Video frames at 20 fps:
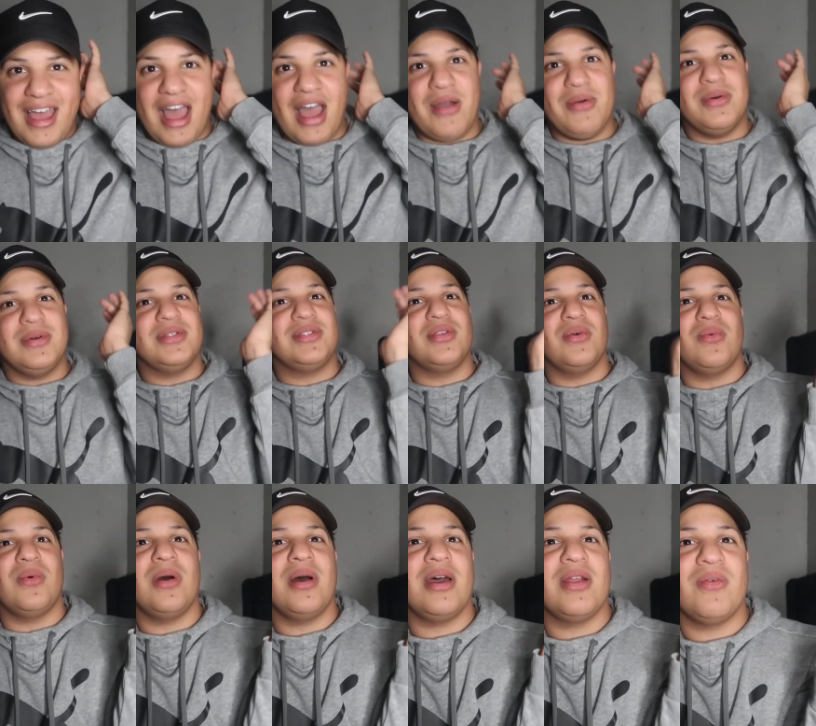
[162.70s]
I was the
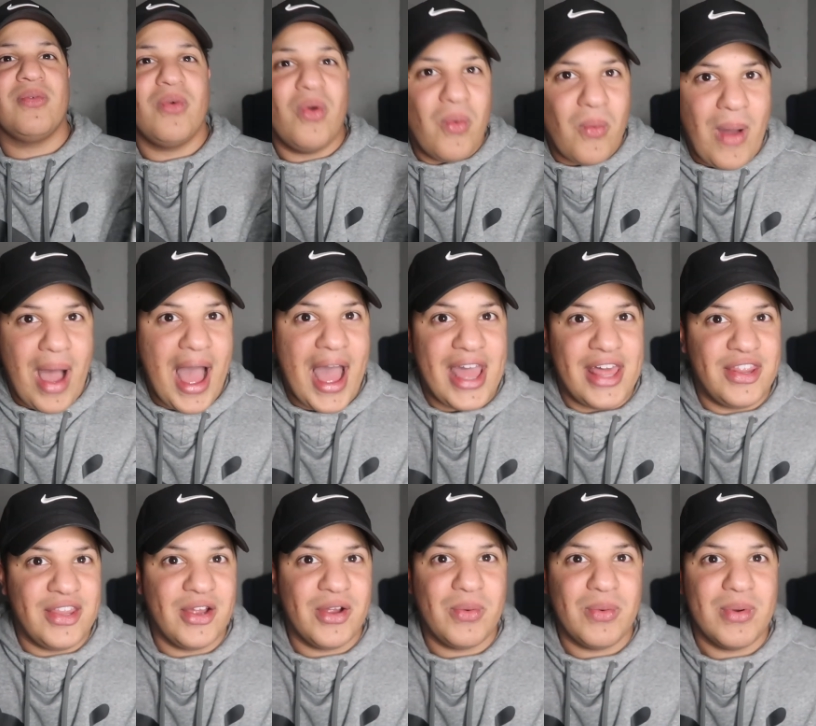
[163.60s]
one why
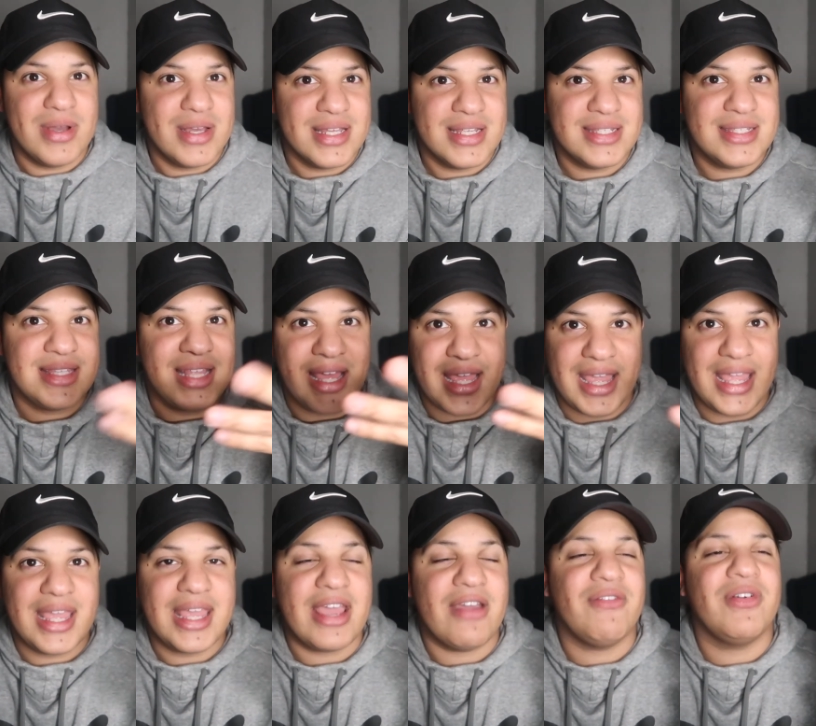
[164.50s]
there was the
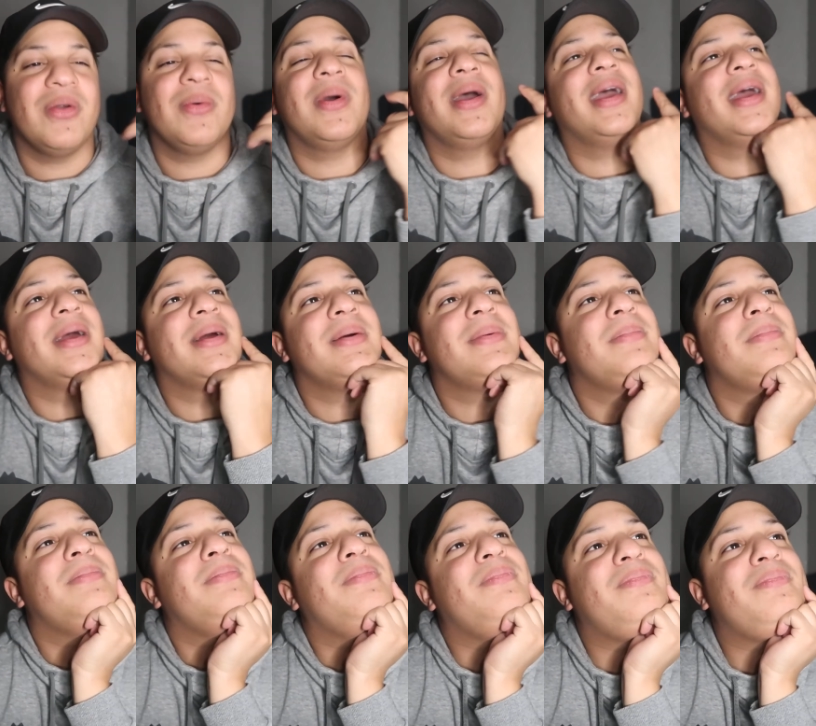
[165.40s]
ink everywhere.
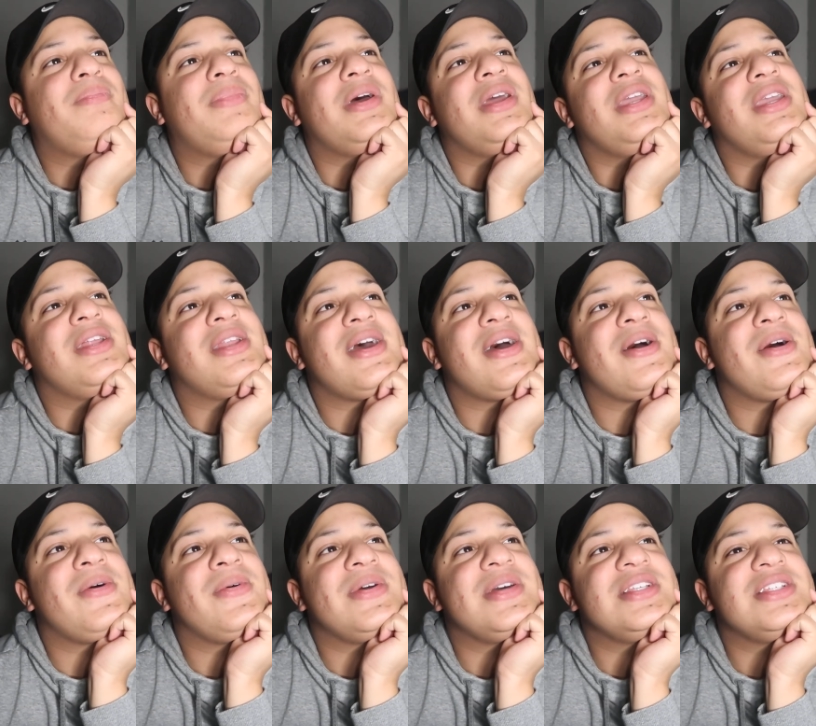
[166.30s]
But you
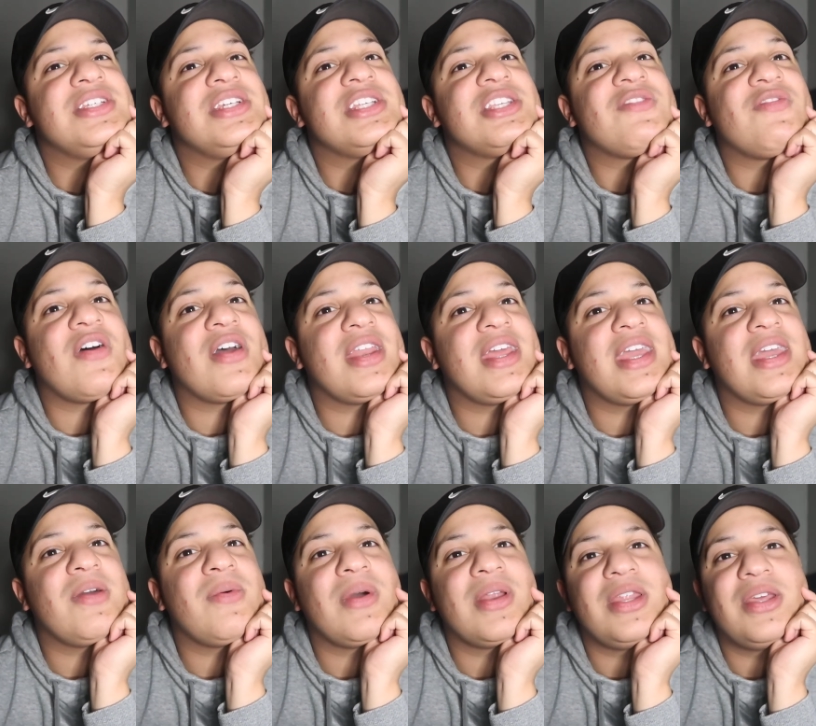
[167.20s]
know, it's just
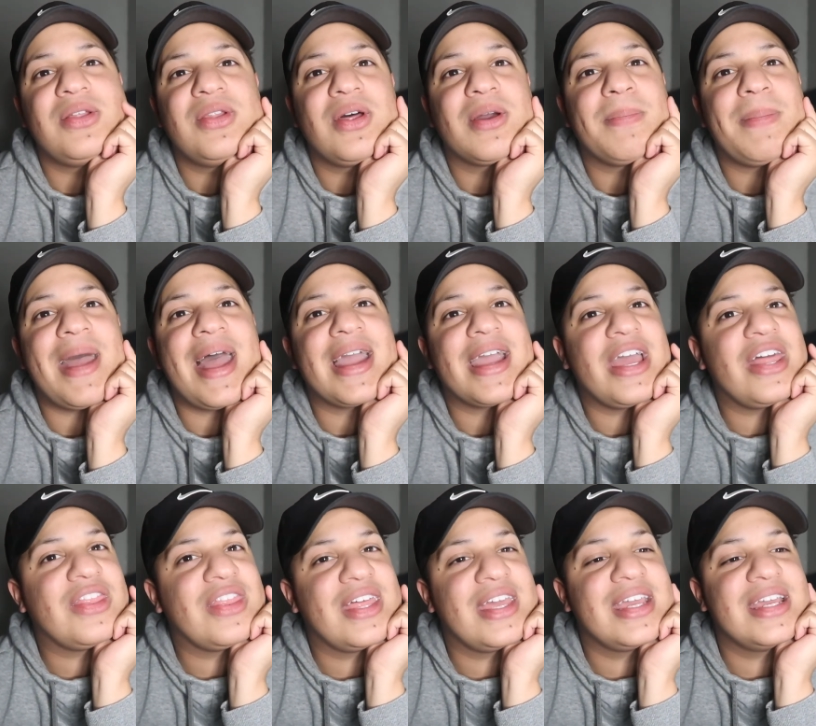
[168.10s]
funny when you look back
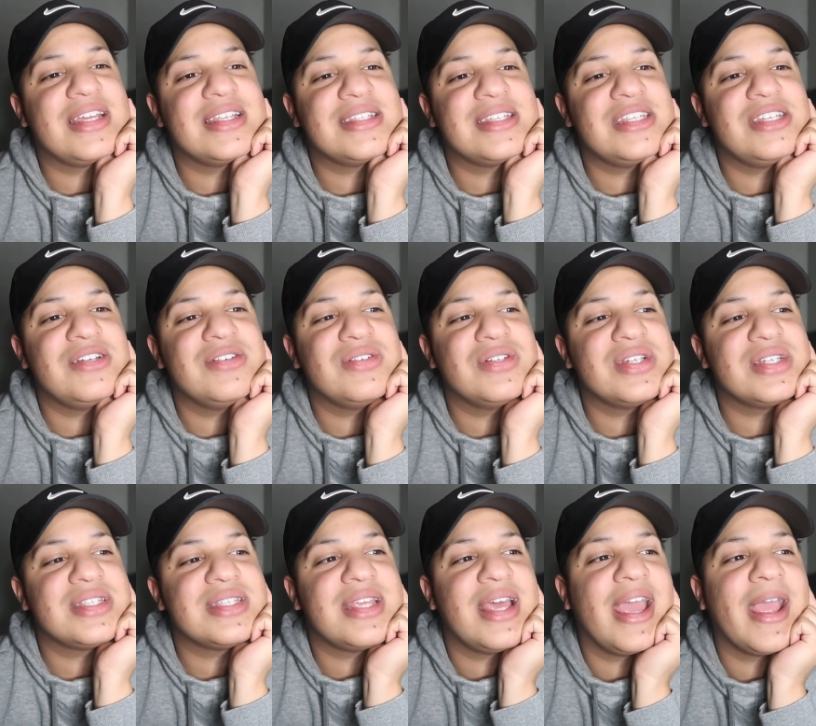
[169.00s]
at things and you're
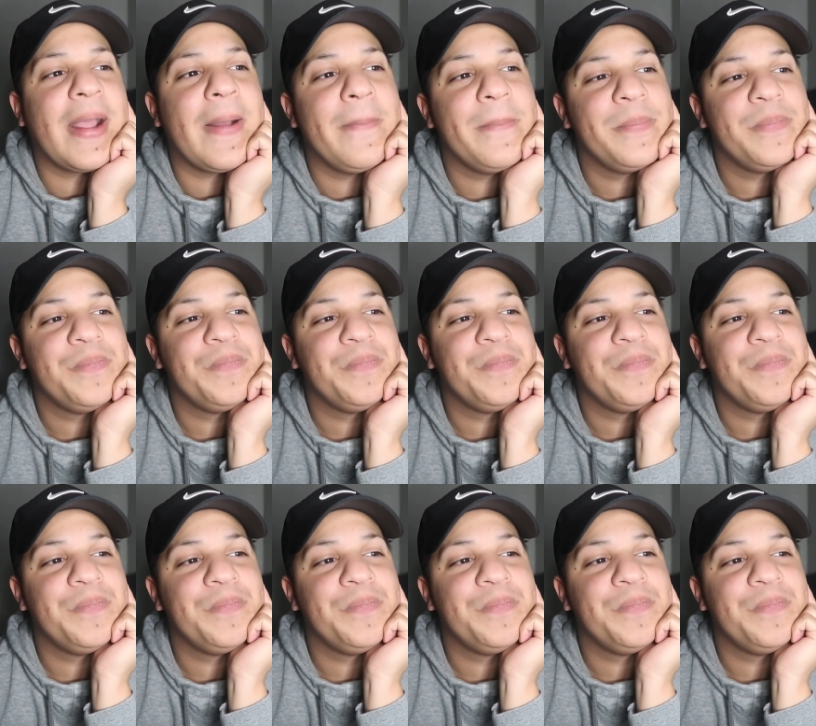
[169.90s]
just like,